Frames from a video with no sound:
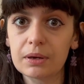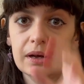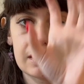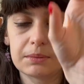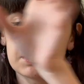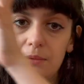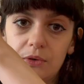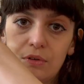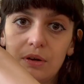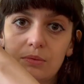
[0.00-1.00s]
How many
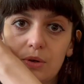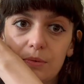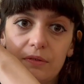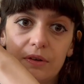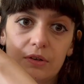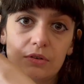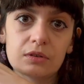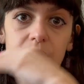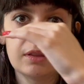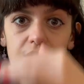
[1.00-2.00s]
monochrome tops have I got?
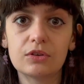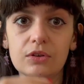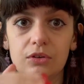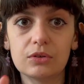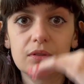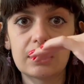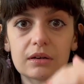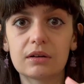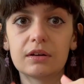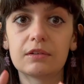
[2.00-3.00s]
And then you can do that
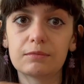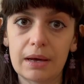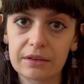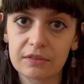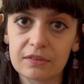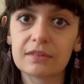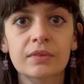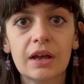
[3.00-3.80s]
kind of maths.